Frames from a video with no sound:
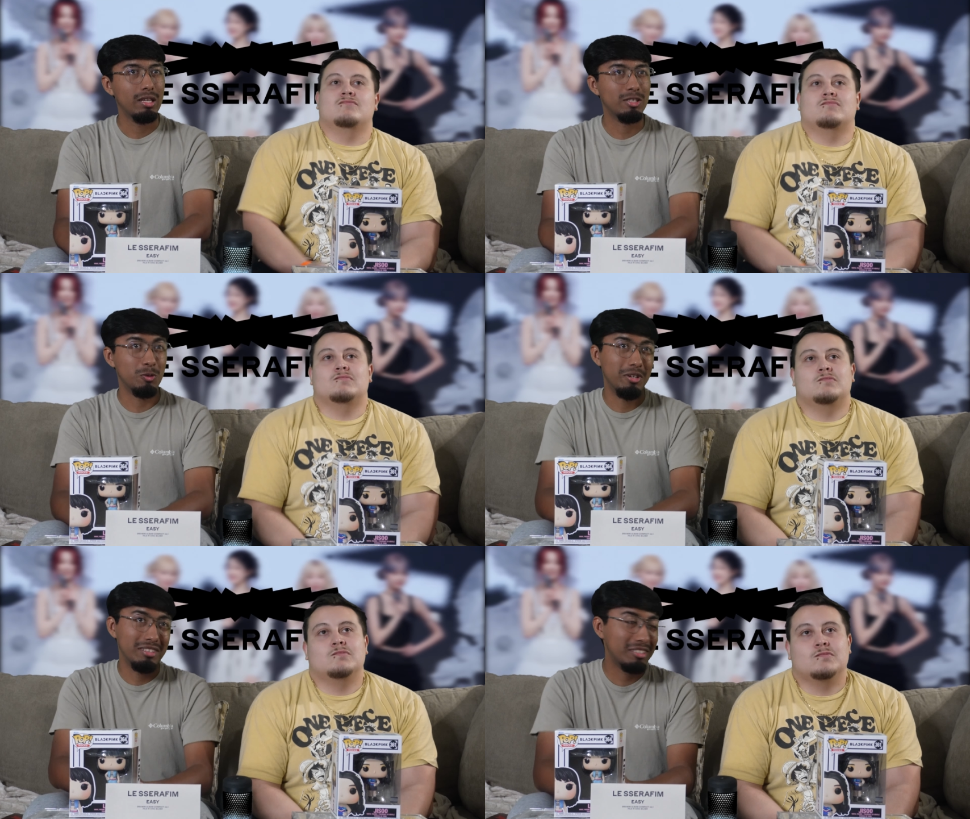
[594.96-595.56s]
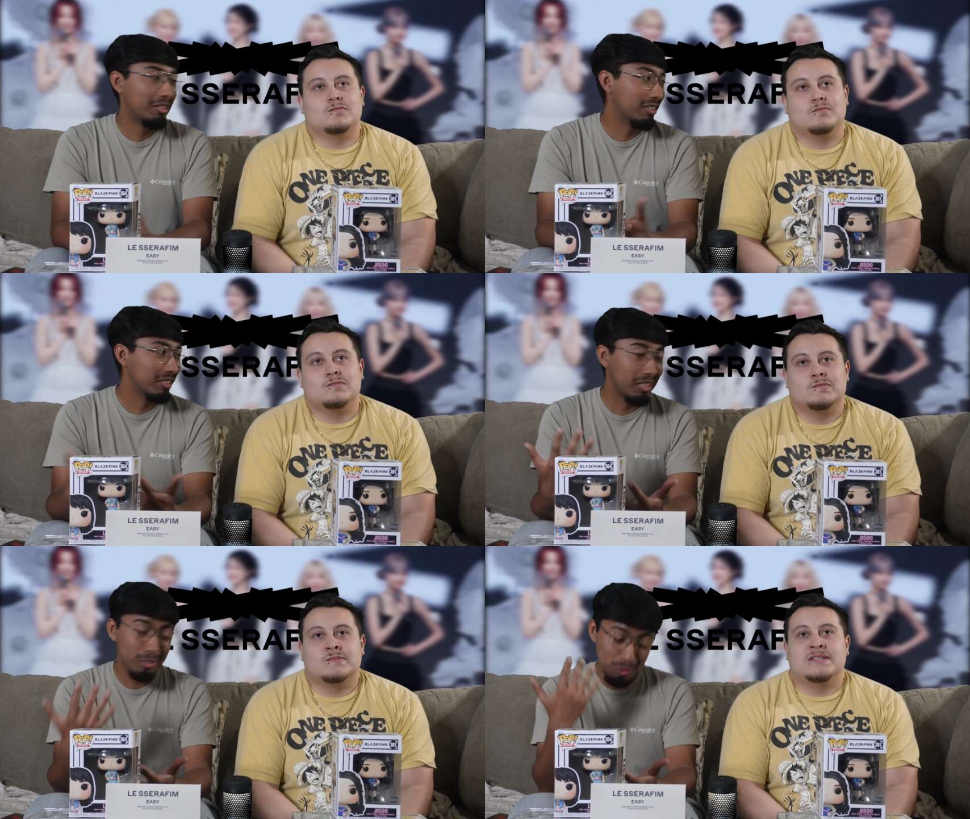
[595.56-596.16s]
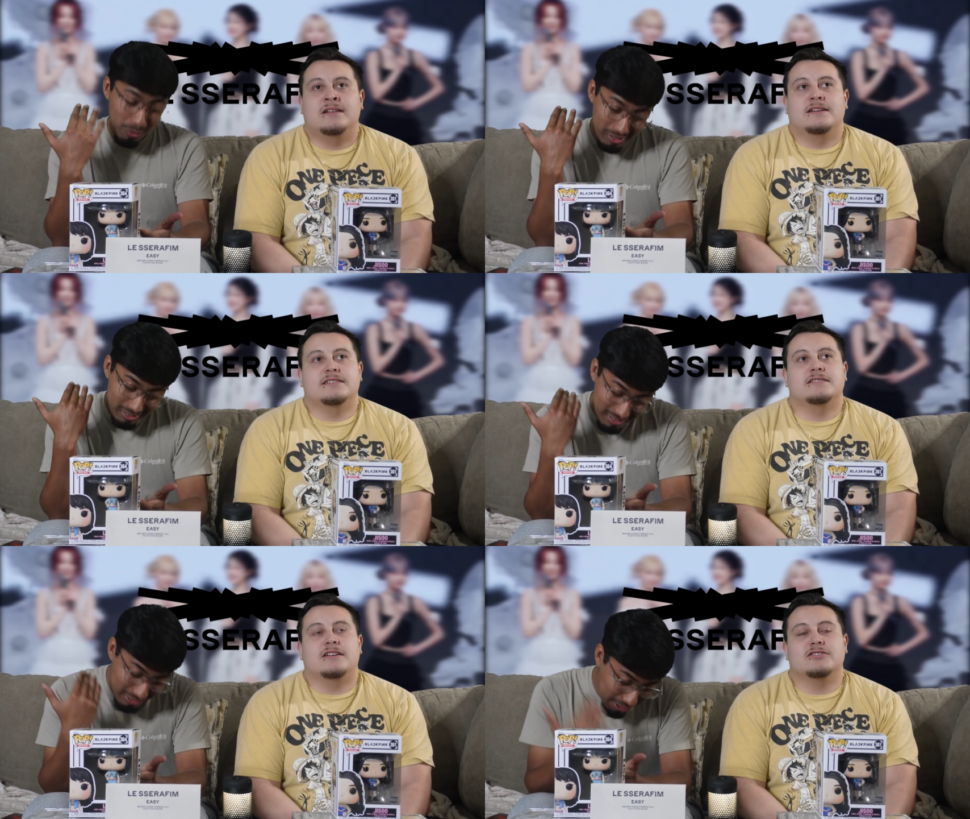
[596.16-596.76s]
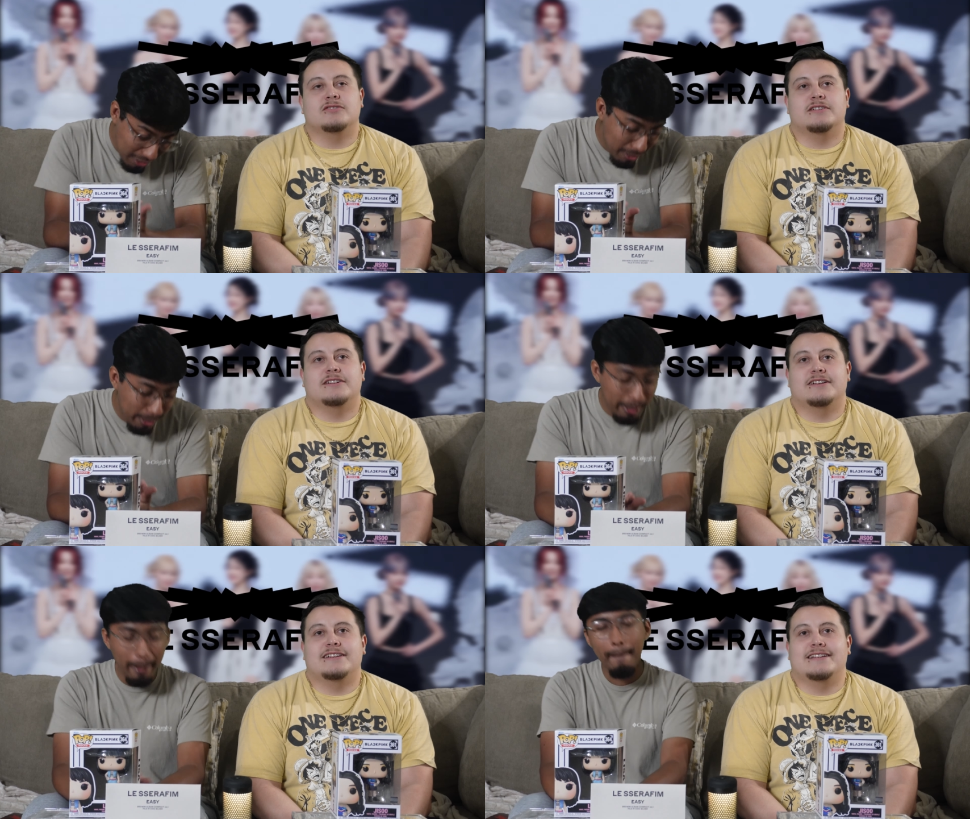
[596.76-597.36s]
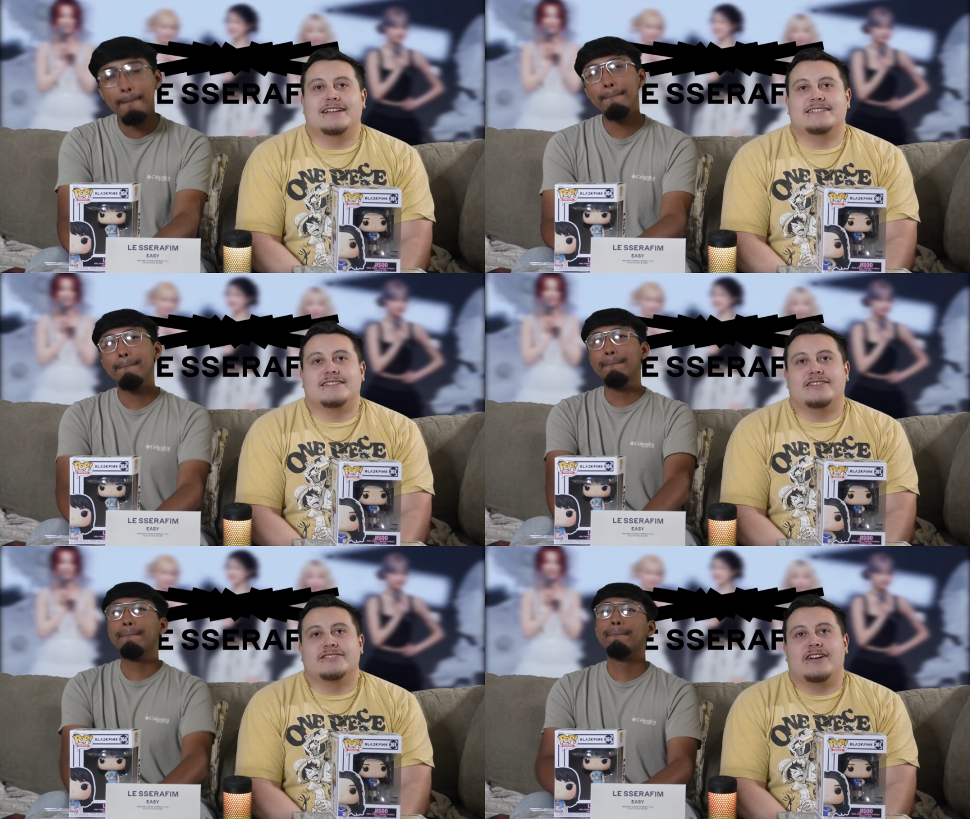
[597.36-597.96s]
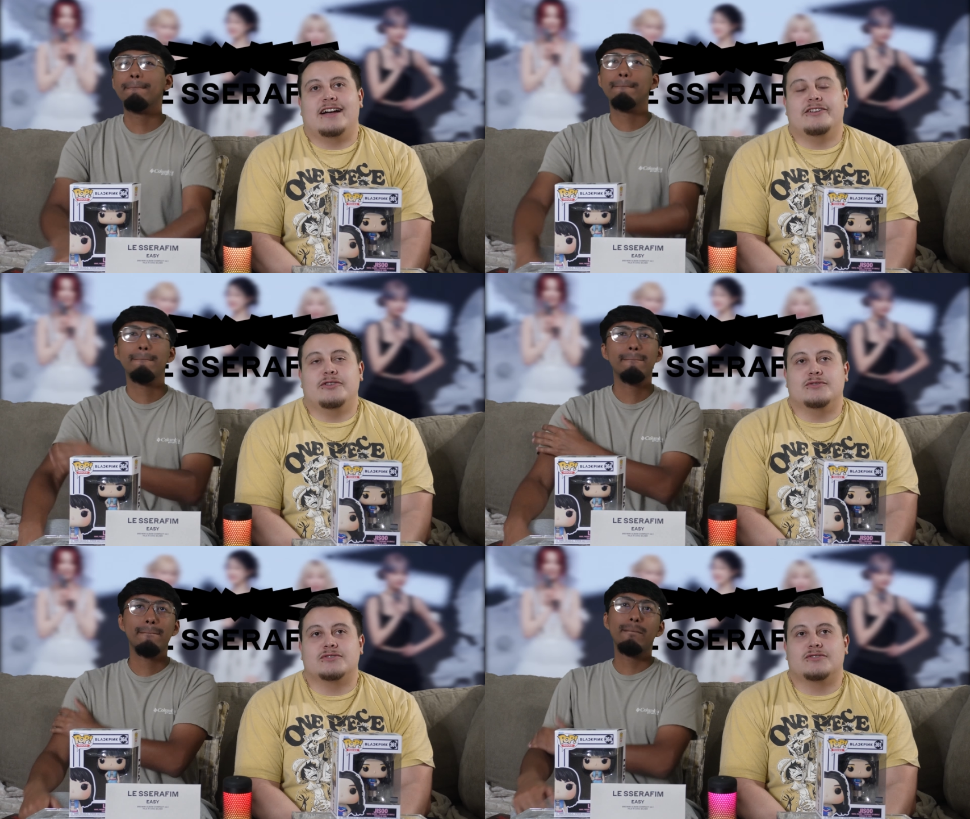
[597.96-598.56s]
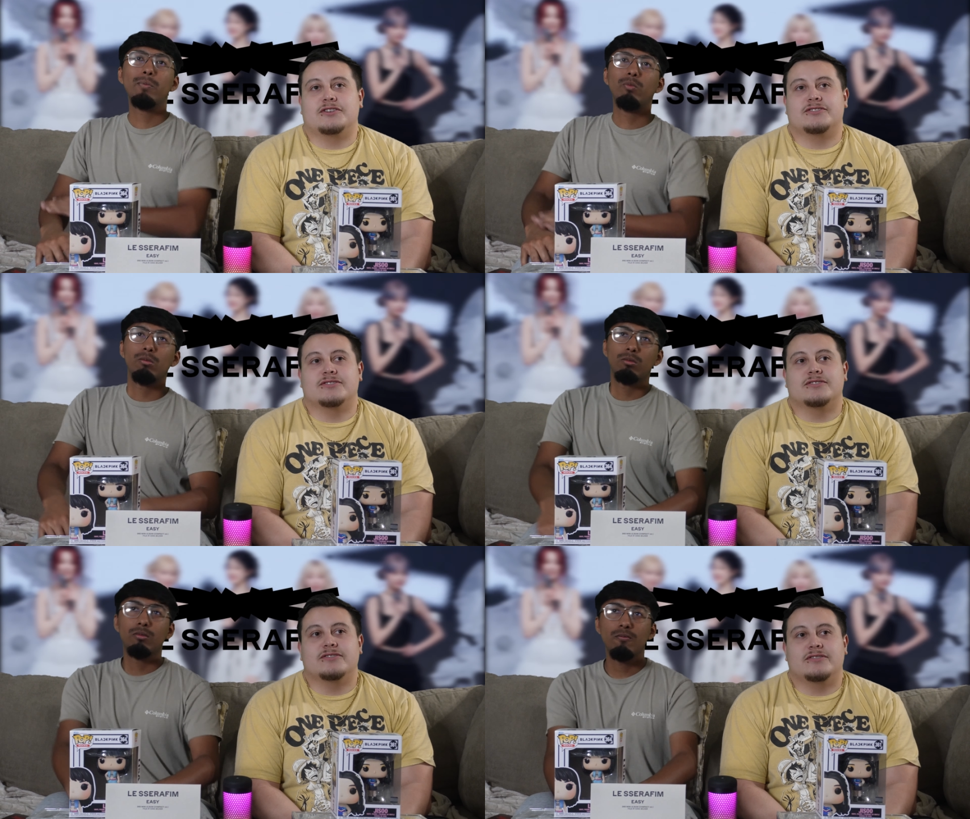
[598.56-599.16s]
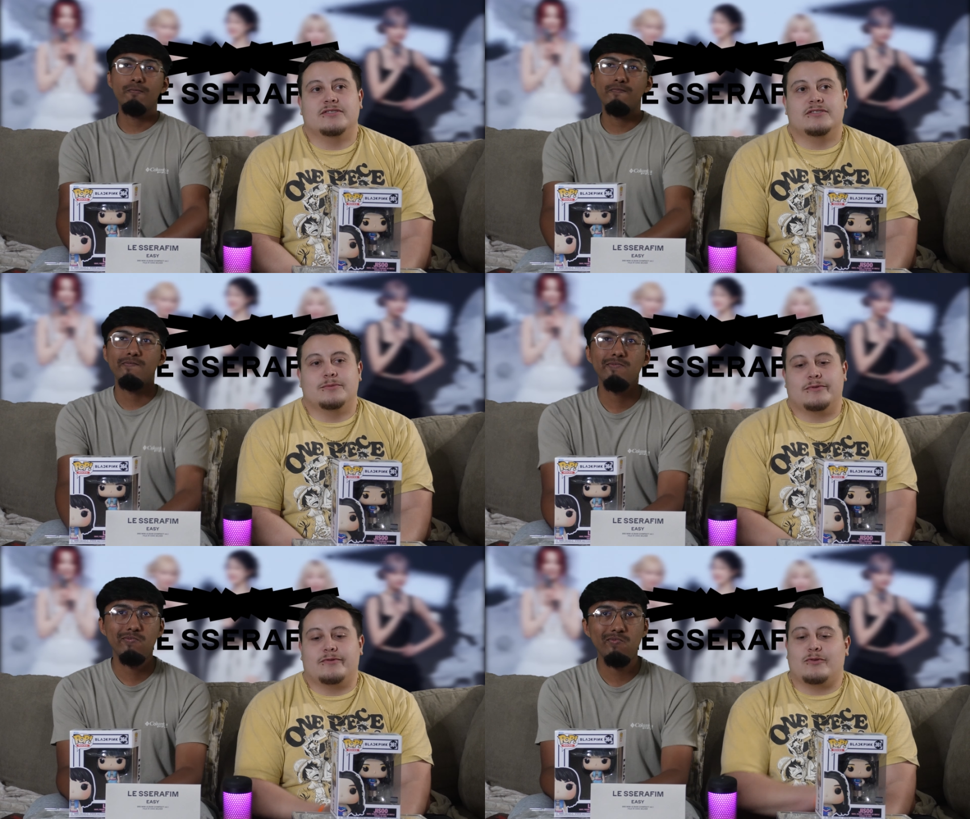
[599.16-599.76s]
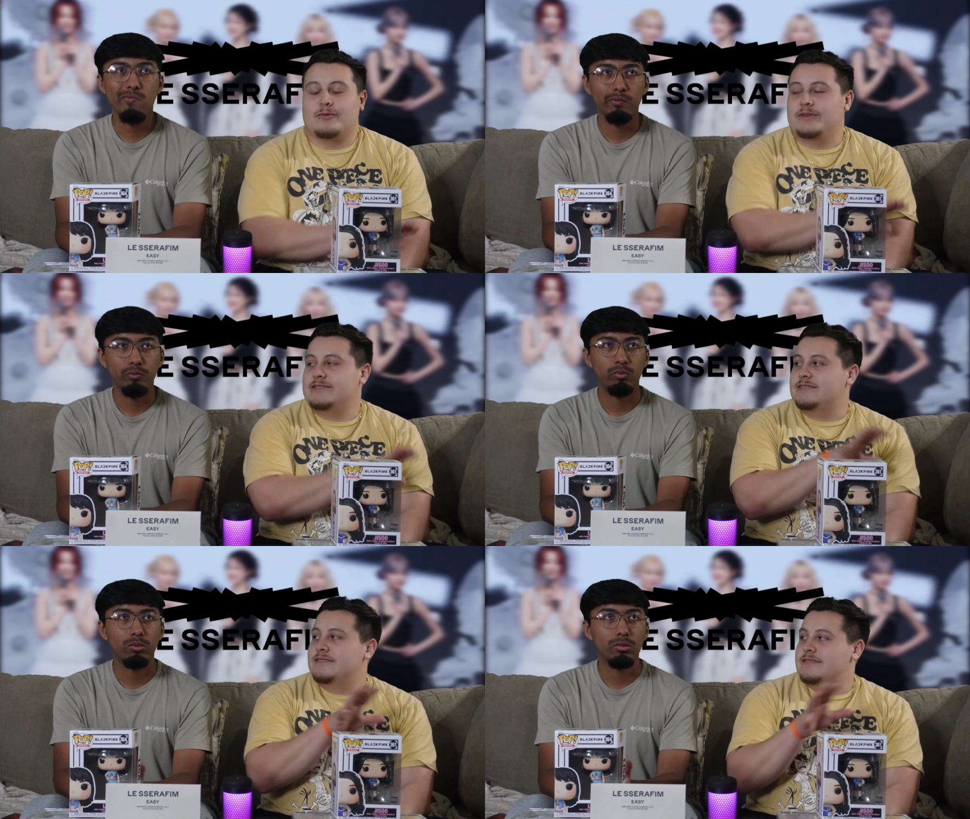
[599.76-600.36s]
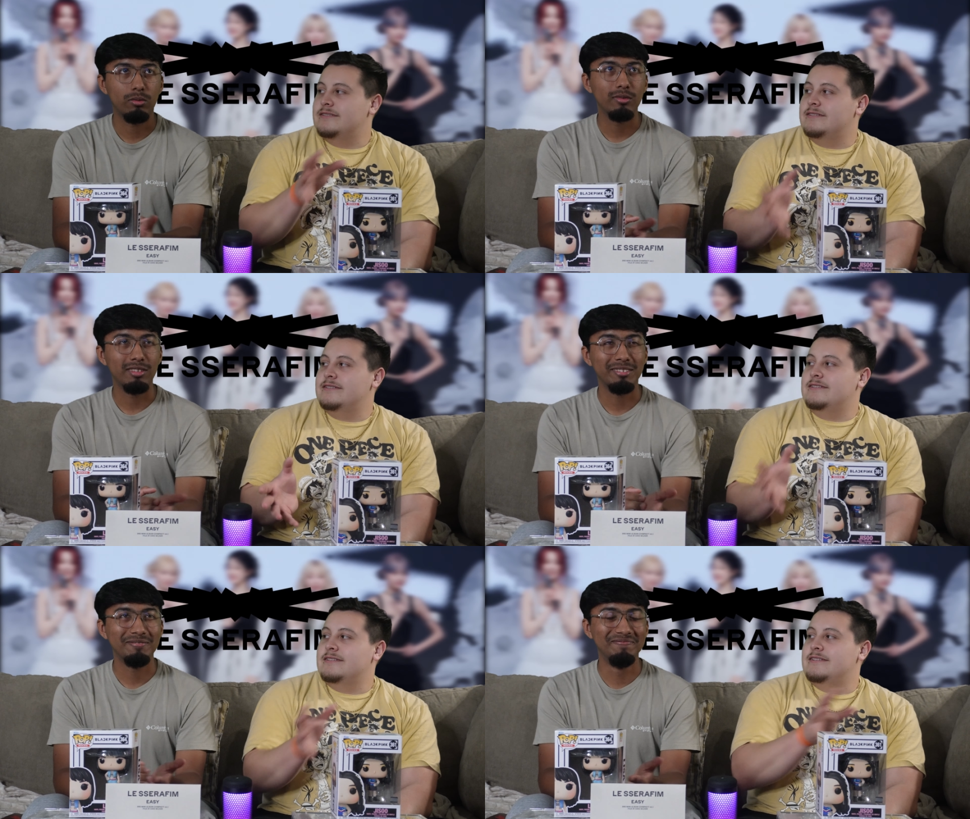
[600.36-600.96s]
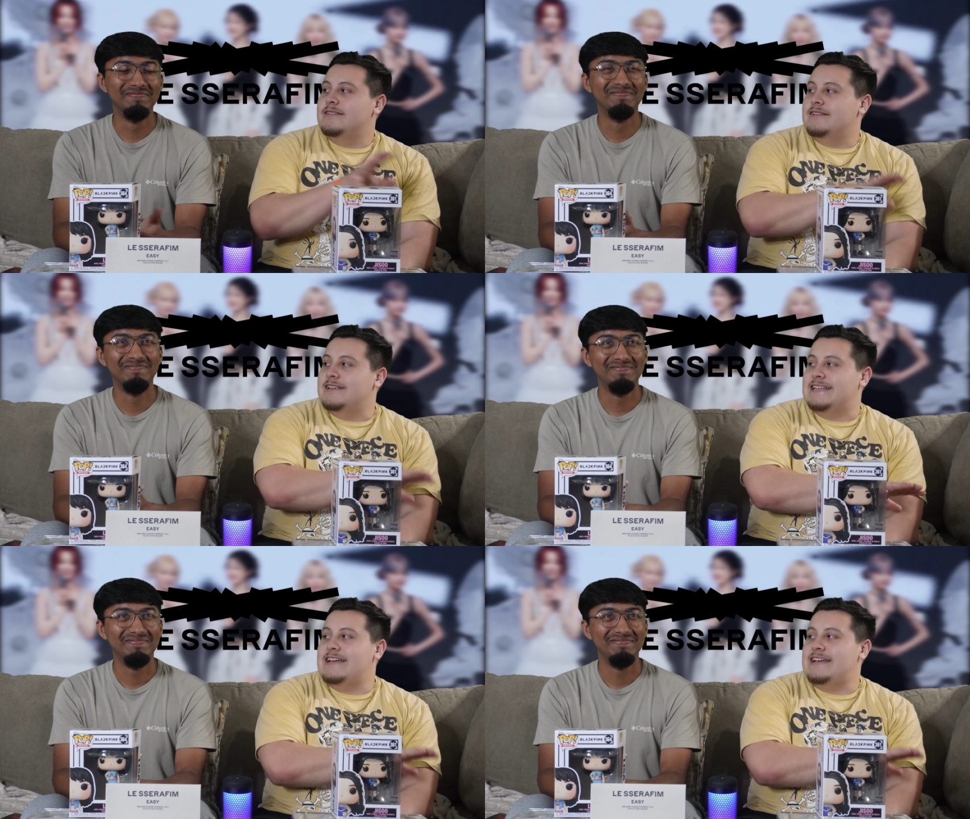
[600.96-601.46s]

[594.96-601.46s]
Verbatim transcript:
Speaker 1: Swan
Speaker 2: Song is awesome
Speaker 1: because it's also it's also how you structure the performance, and they